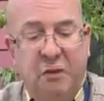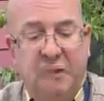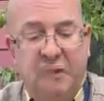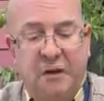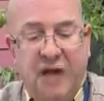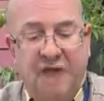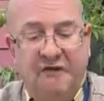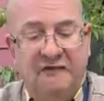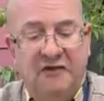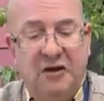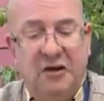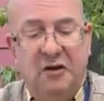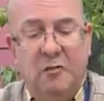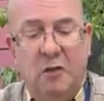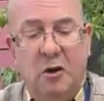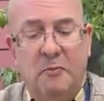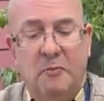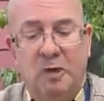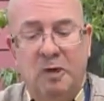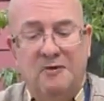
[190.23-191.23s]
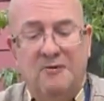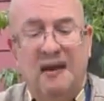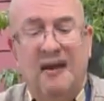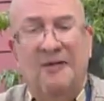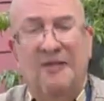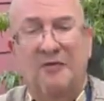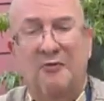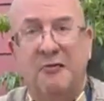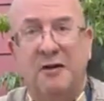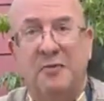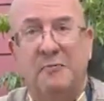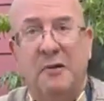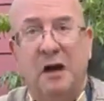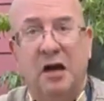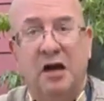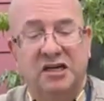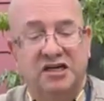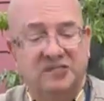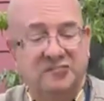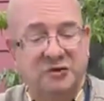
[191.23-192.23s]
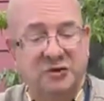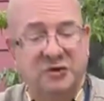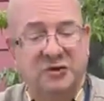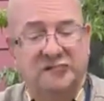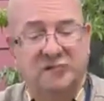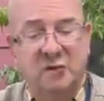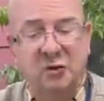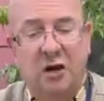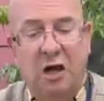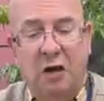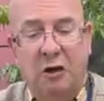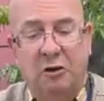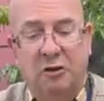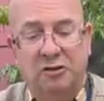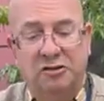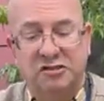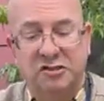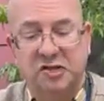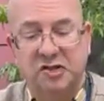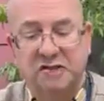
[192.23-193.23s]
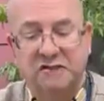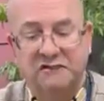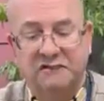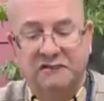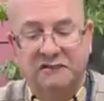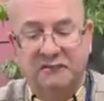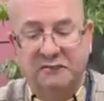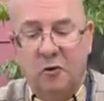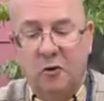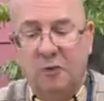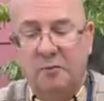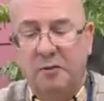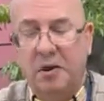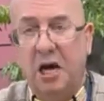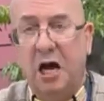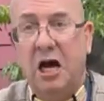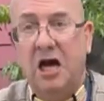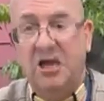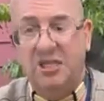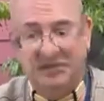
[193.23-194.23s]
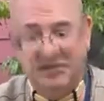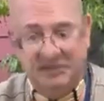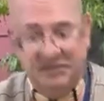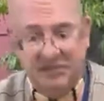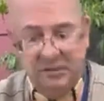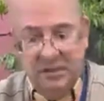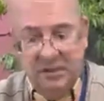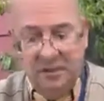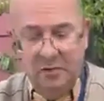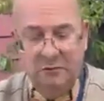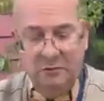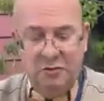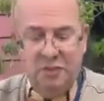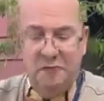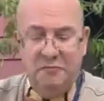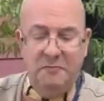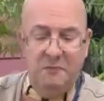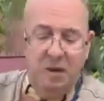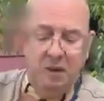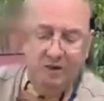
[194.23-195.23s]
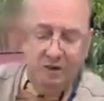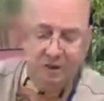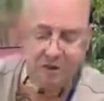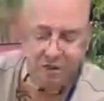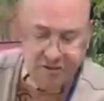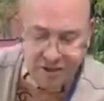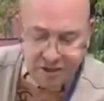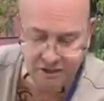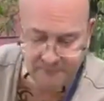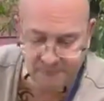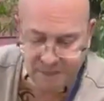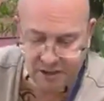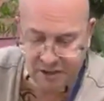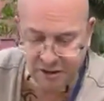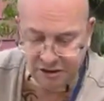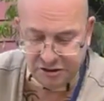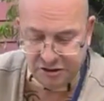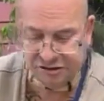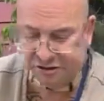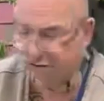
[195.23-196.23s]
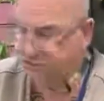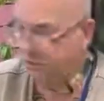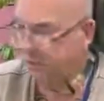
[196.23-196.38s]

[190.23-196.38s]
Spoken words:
But I found it at Walmart. It's like $3, $3 to $4 for 4 blocks. When you melt it, you get a bunch.